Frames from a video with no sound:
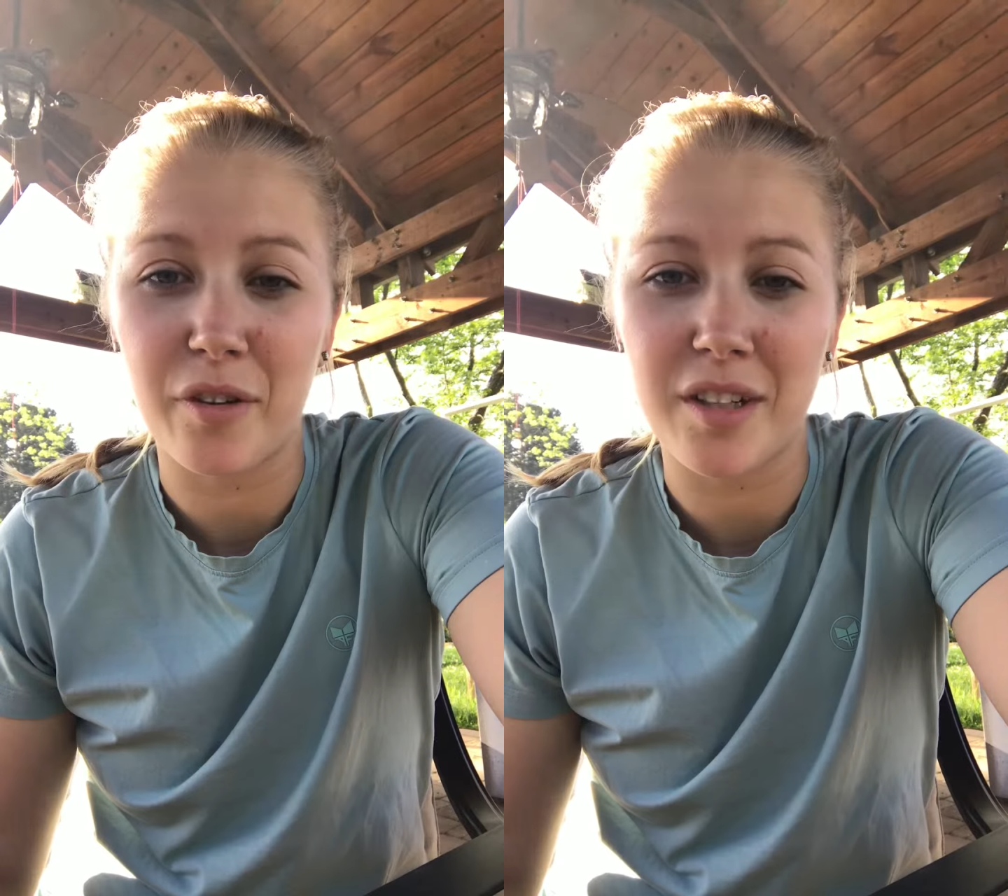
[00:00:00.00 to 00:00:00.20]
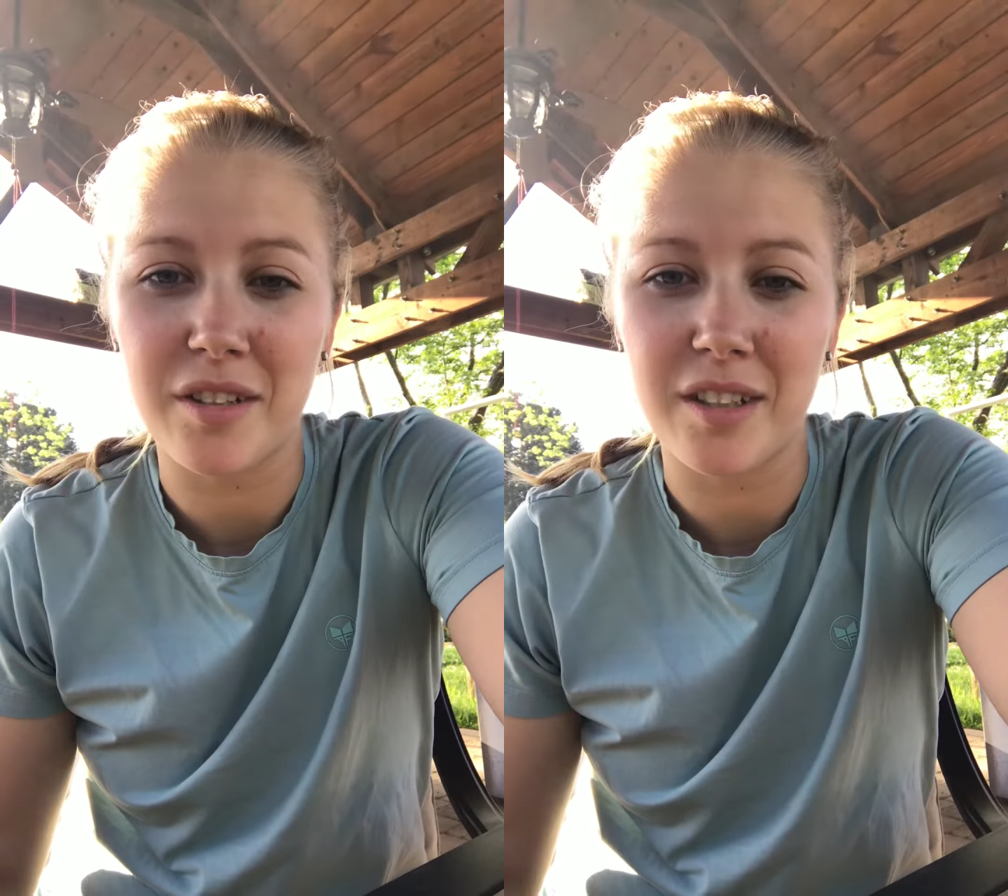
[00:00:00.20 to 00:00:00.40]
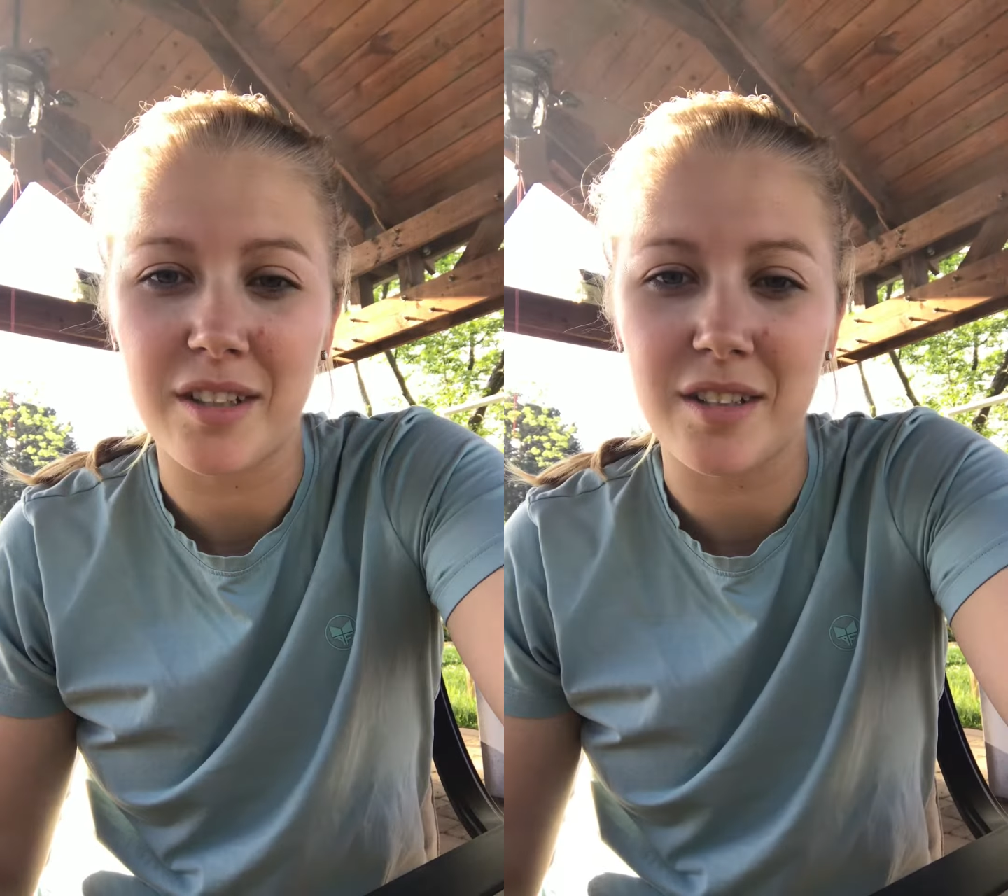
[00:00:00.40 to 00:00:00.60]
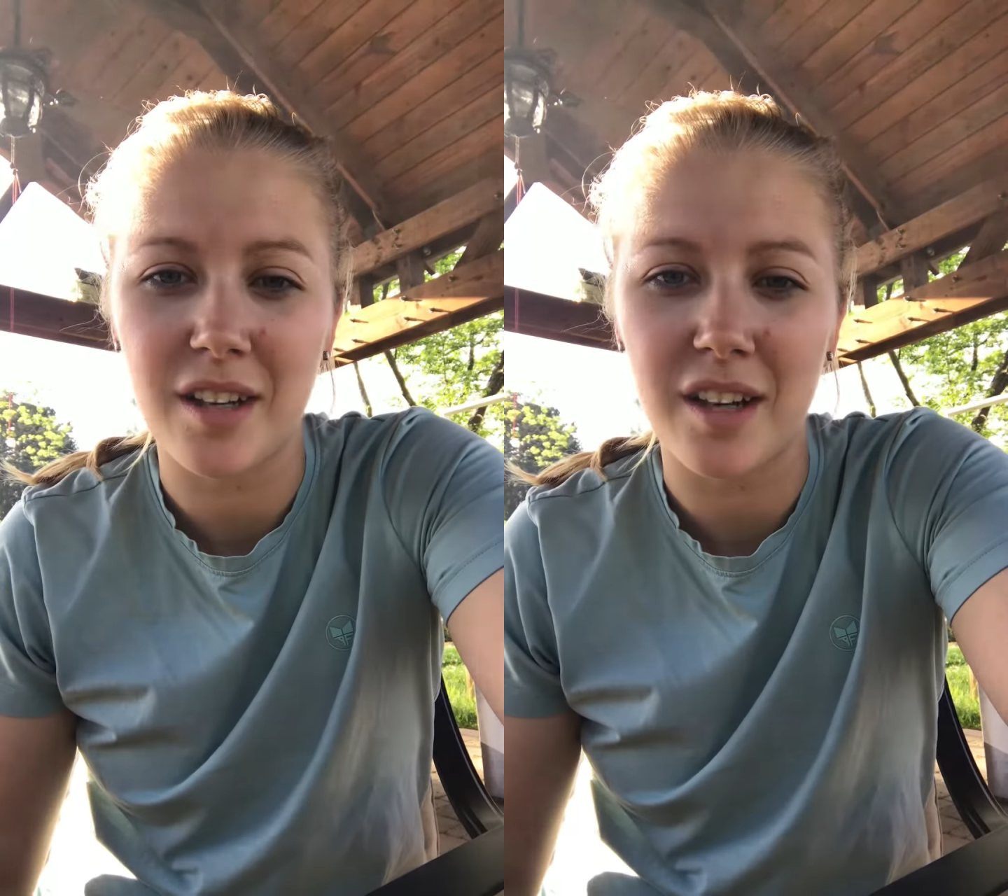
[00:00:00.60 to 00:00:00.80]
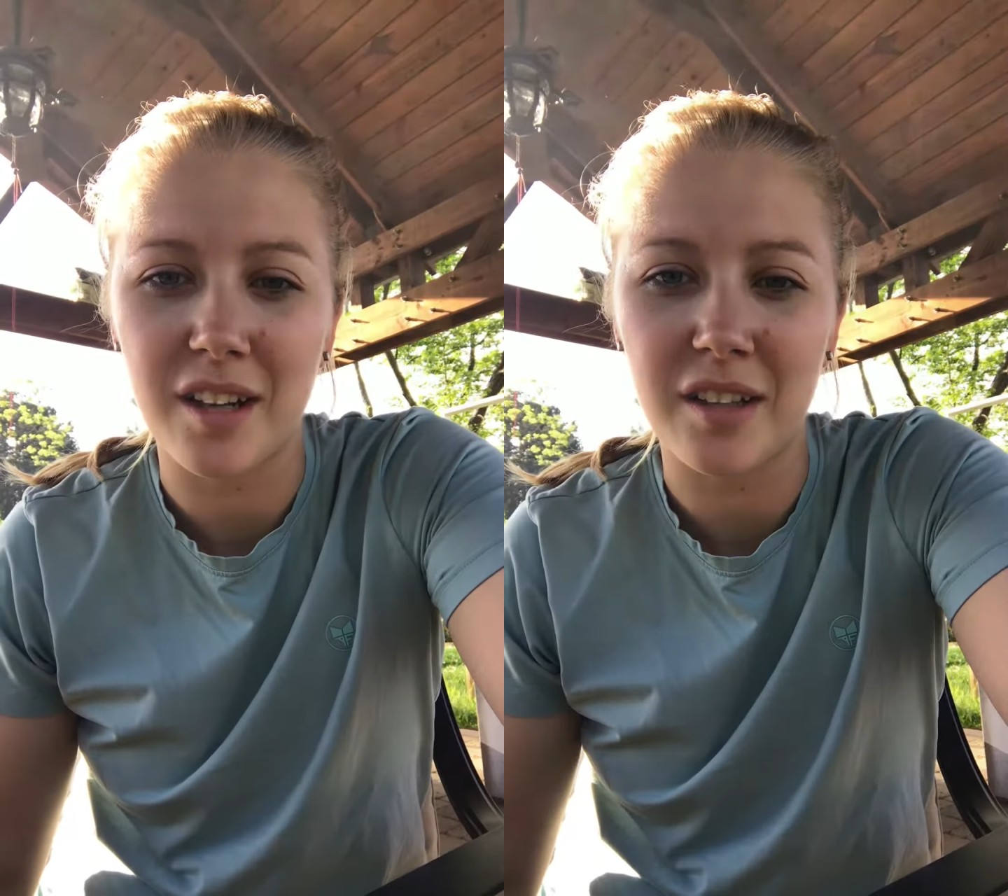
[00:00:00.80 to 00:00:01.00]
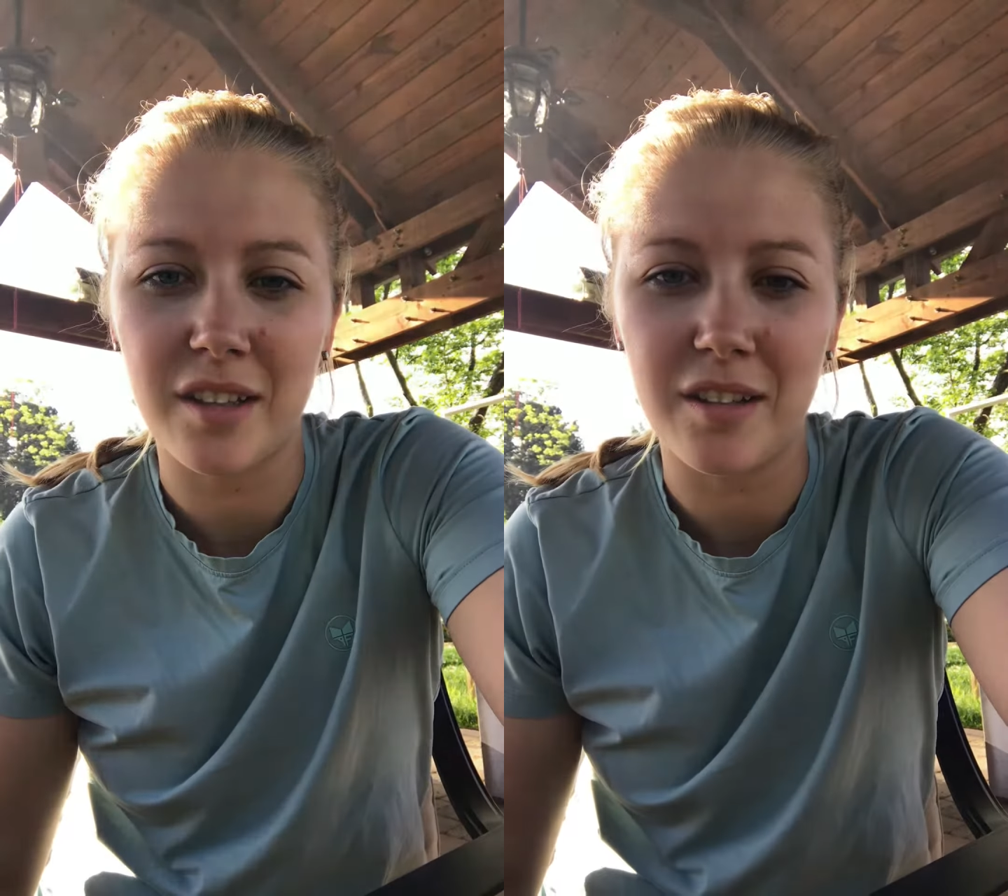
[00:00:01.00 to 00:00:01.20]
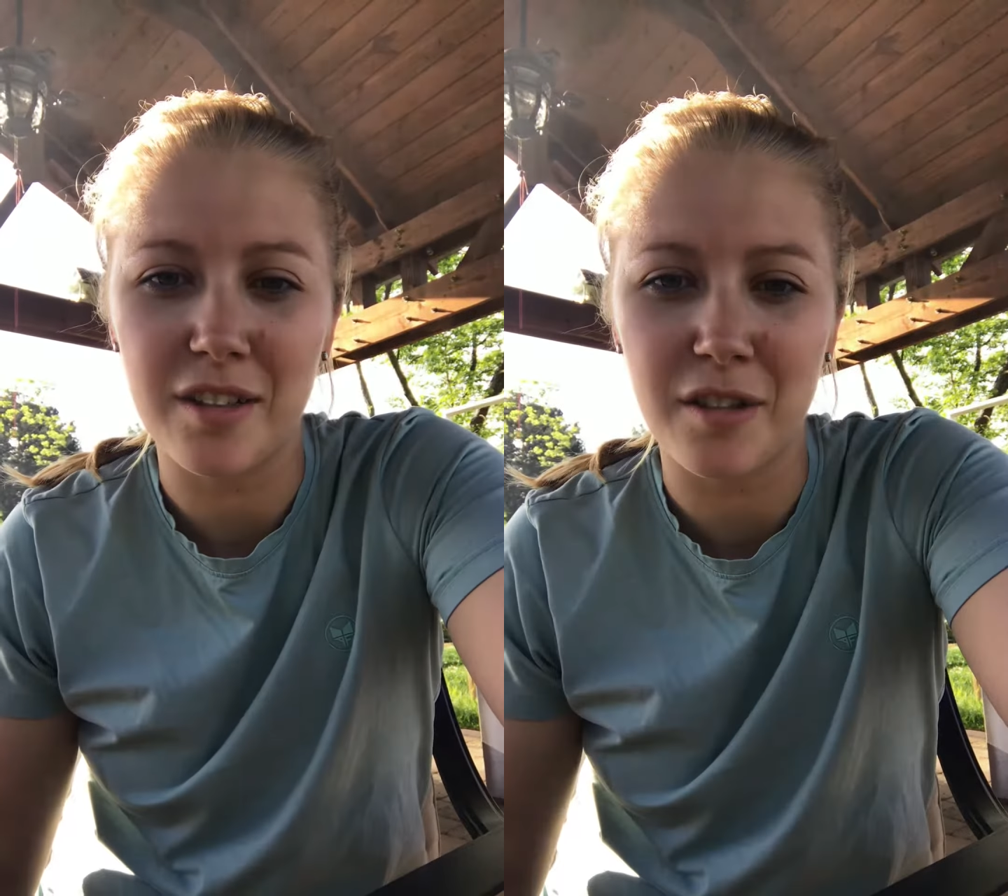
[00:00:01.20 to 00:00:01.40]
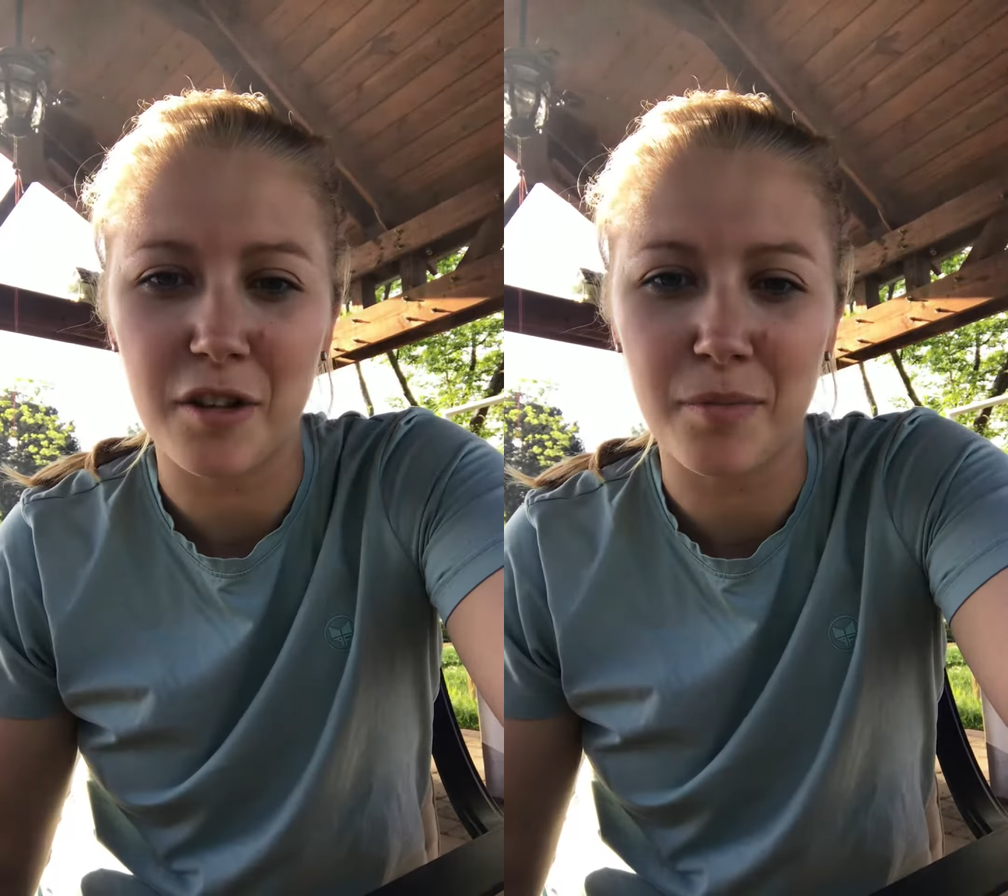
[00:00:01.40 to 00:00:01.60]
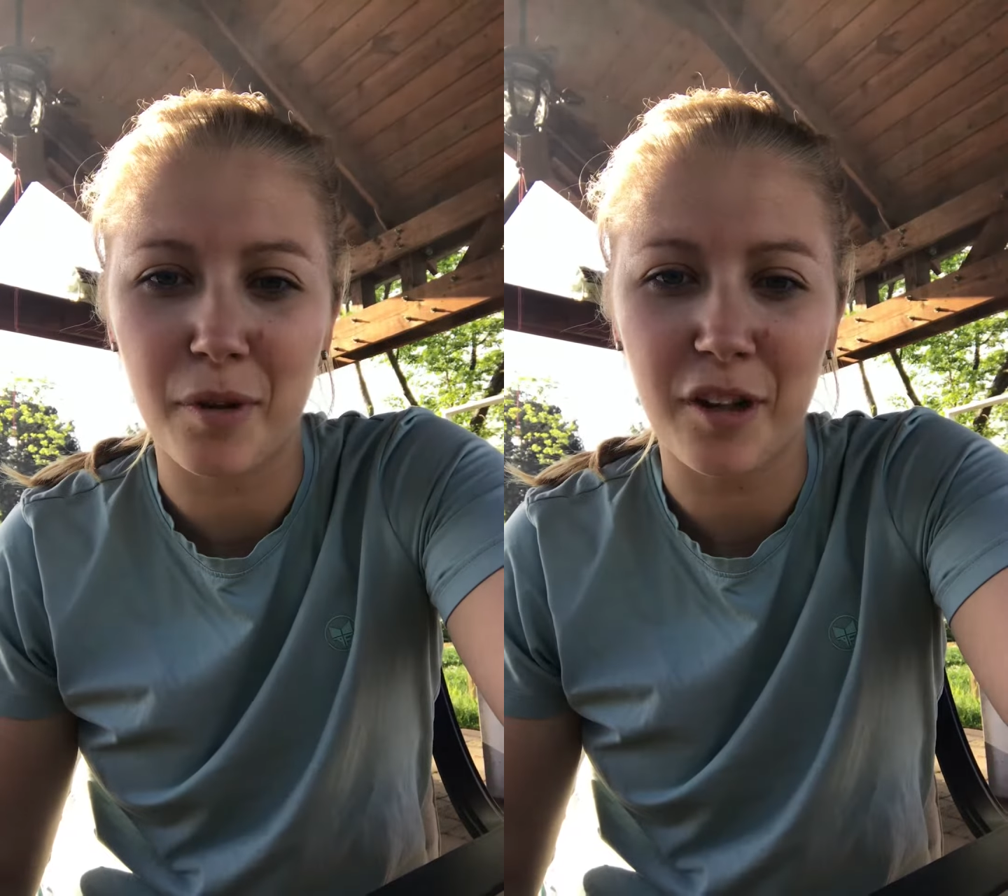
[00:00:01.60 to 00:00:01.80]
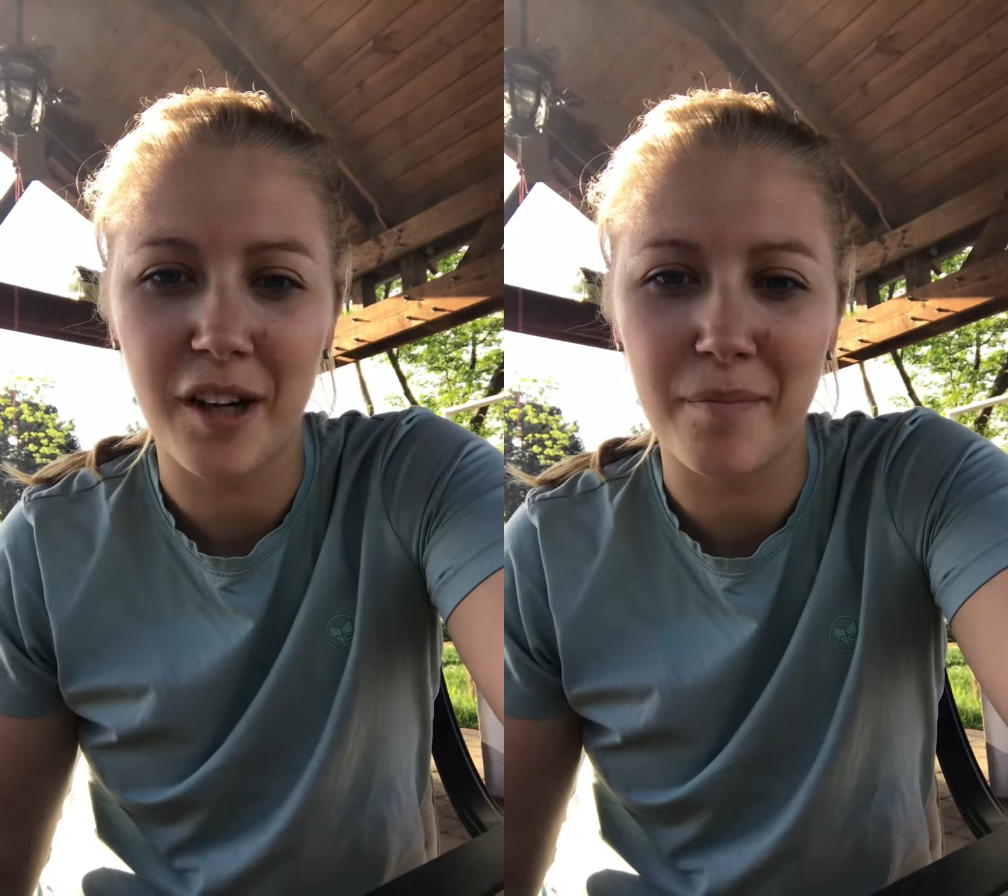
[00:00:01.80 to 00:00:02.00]
the rest of this nursing
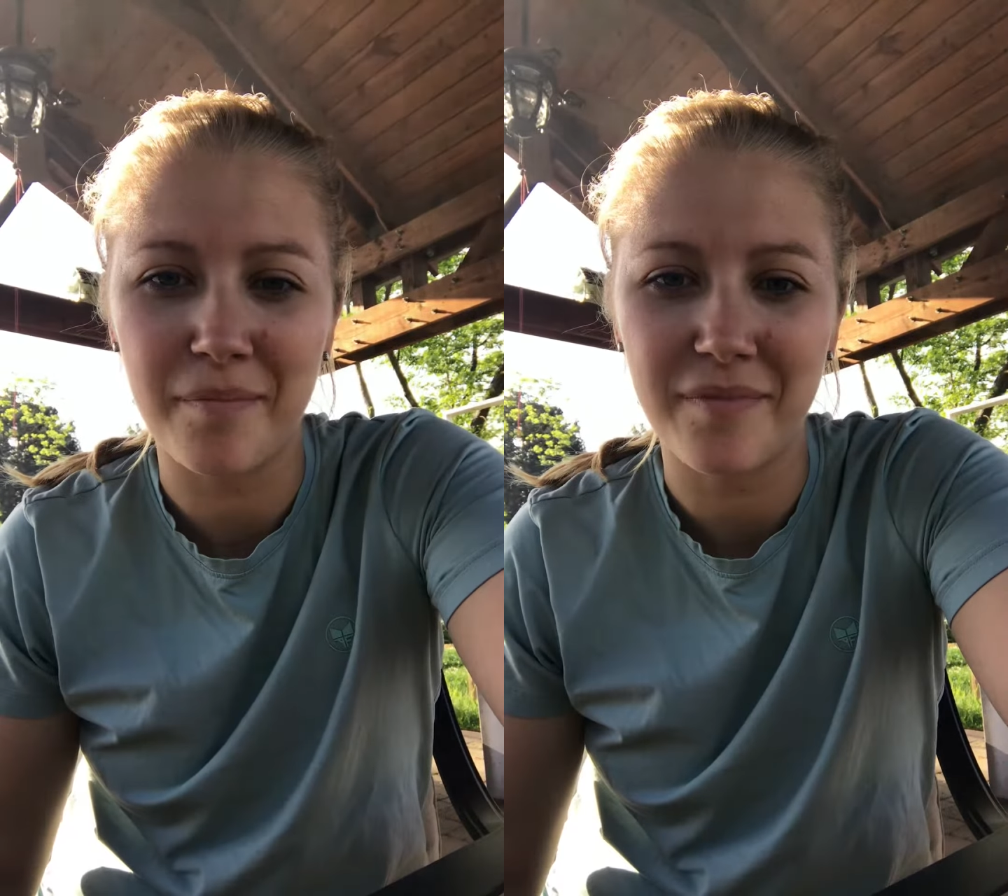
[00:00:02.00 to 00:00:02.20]
program.